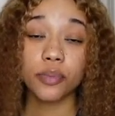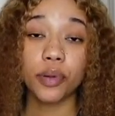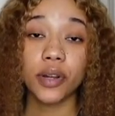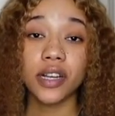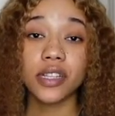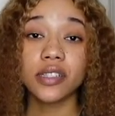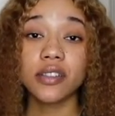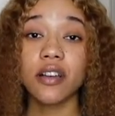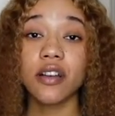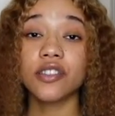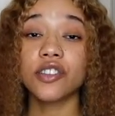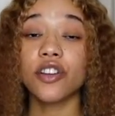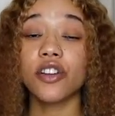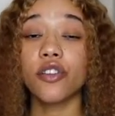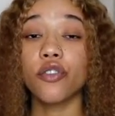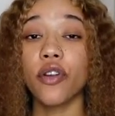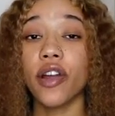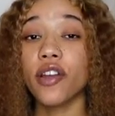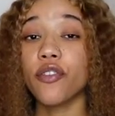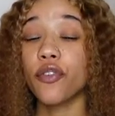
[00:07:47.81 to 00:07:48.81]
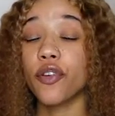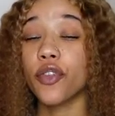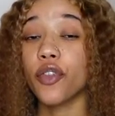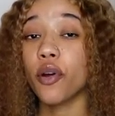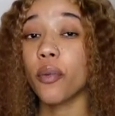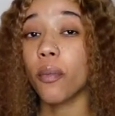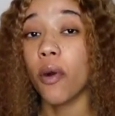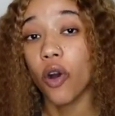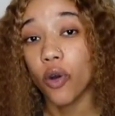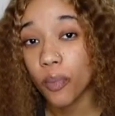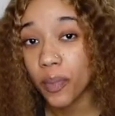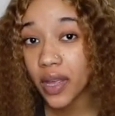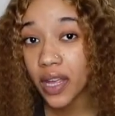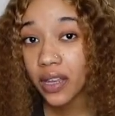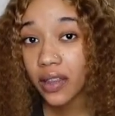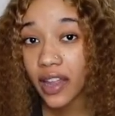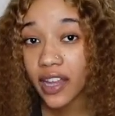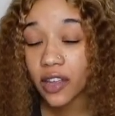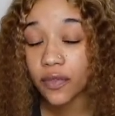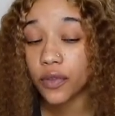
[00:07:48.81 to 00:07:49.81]
Press-ons are great for the
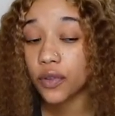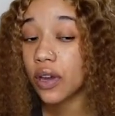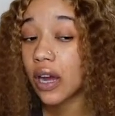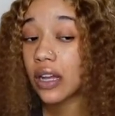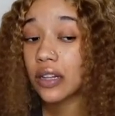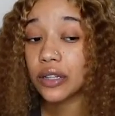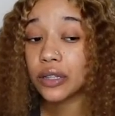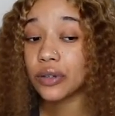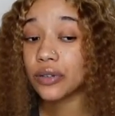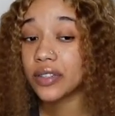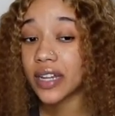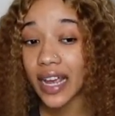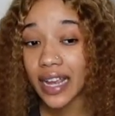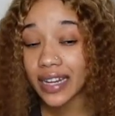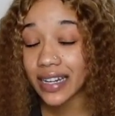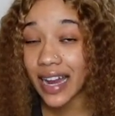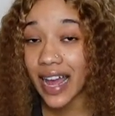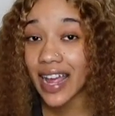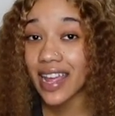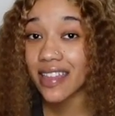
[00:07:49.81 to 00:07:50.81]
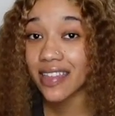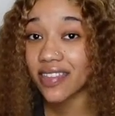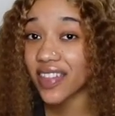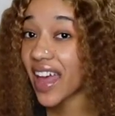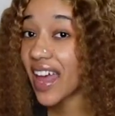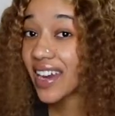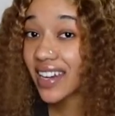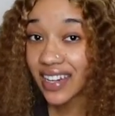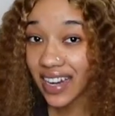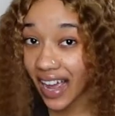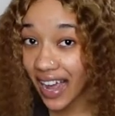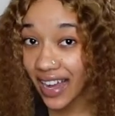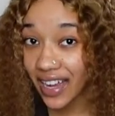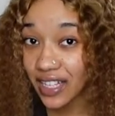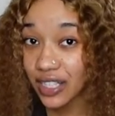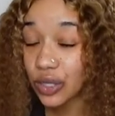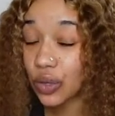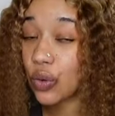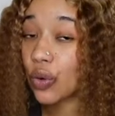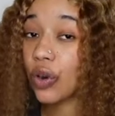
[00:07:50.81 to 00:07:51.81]
moment. Like if you got a little date night that
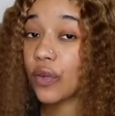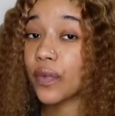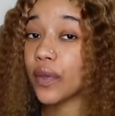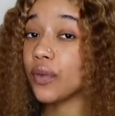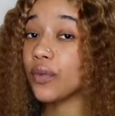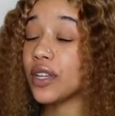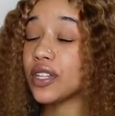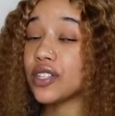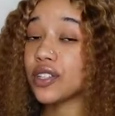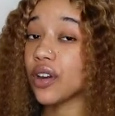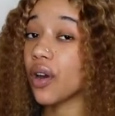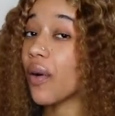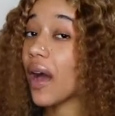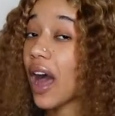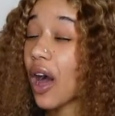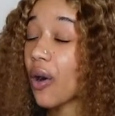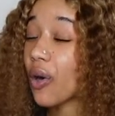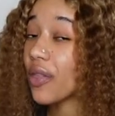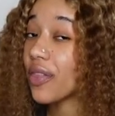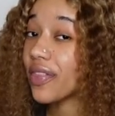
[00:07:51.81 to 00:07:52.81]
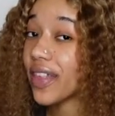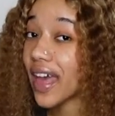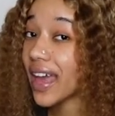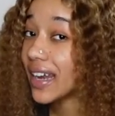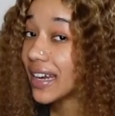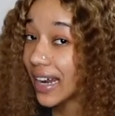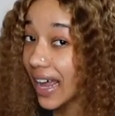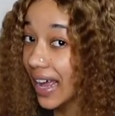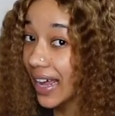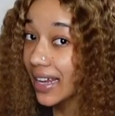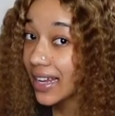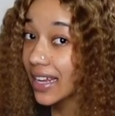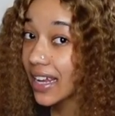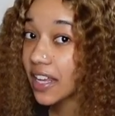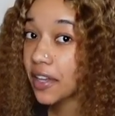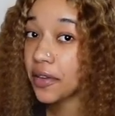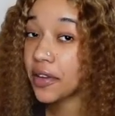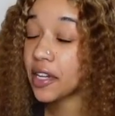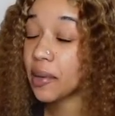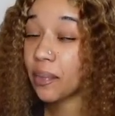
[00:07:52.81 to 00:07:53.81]
night or if you need to go out that night and
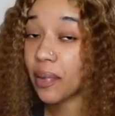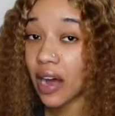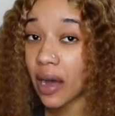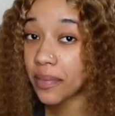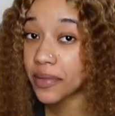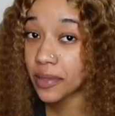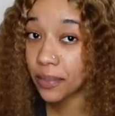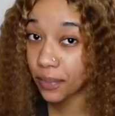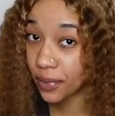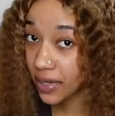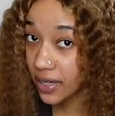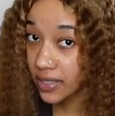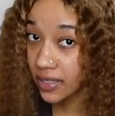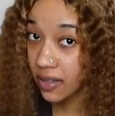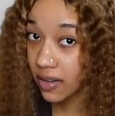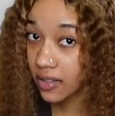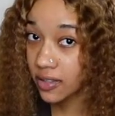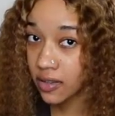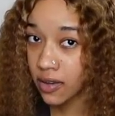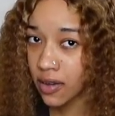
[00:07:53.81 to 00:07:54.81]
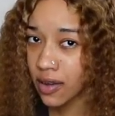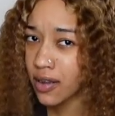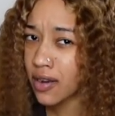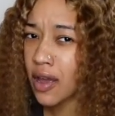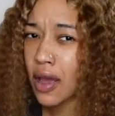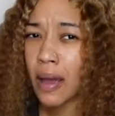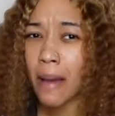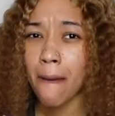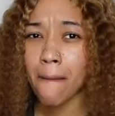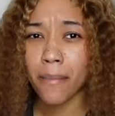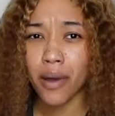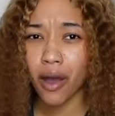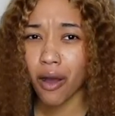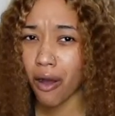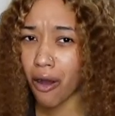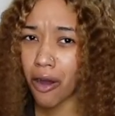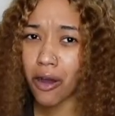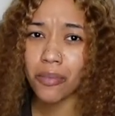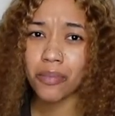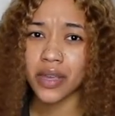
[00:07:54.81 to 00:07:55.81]
you need to pop some press-ons on, by
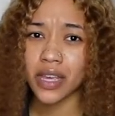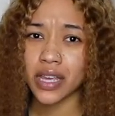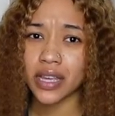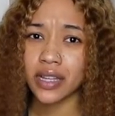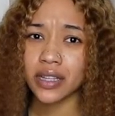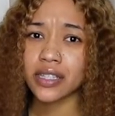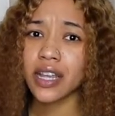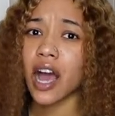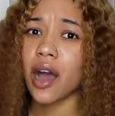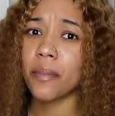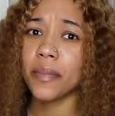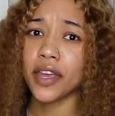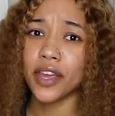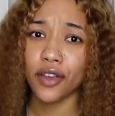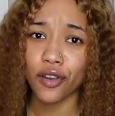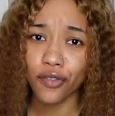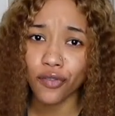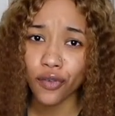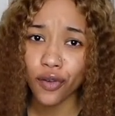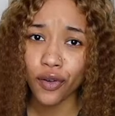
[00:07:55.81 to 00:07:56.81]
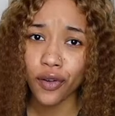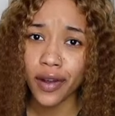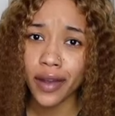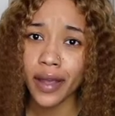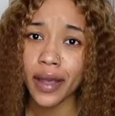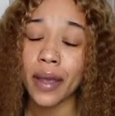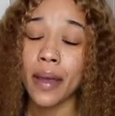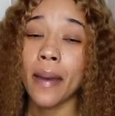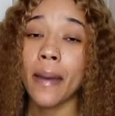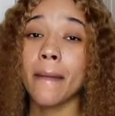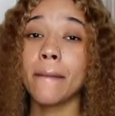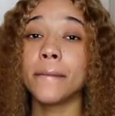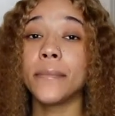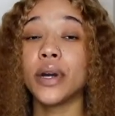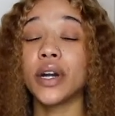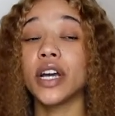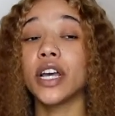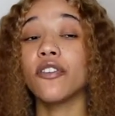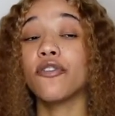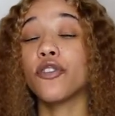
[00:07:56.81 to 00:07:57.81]
all means, I'm here for it.
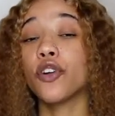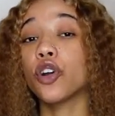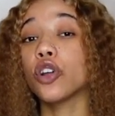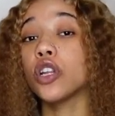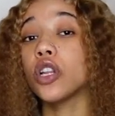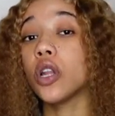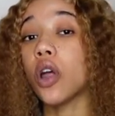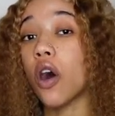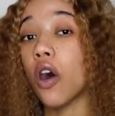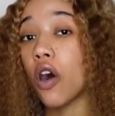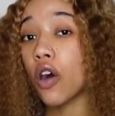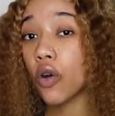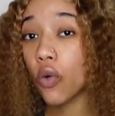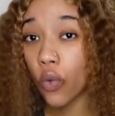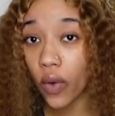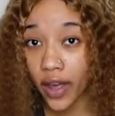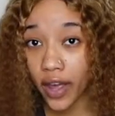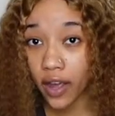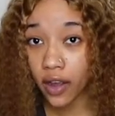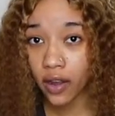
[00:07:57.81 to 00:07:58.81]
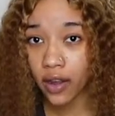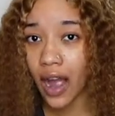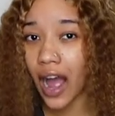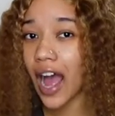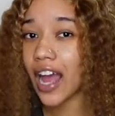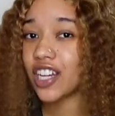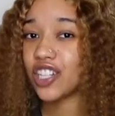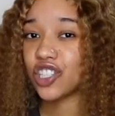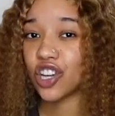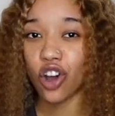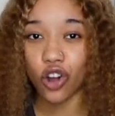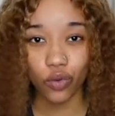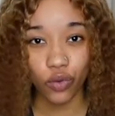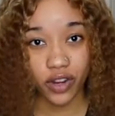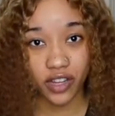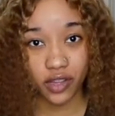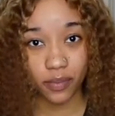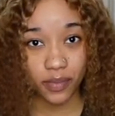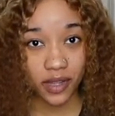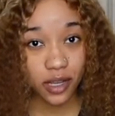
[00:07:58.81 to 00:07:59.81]
But for long wear, I don't
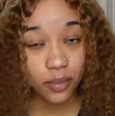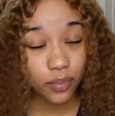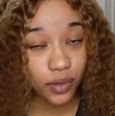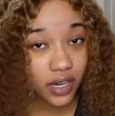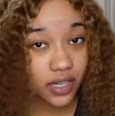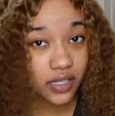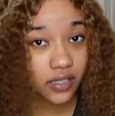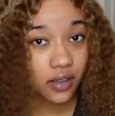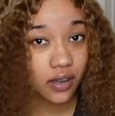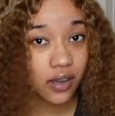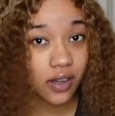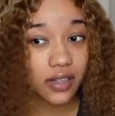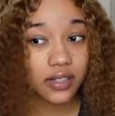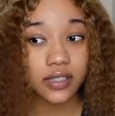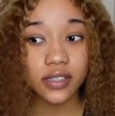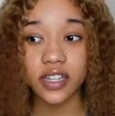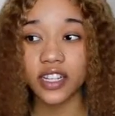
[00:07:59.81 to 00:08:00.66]
recommend press-ons.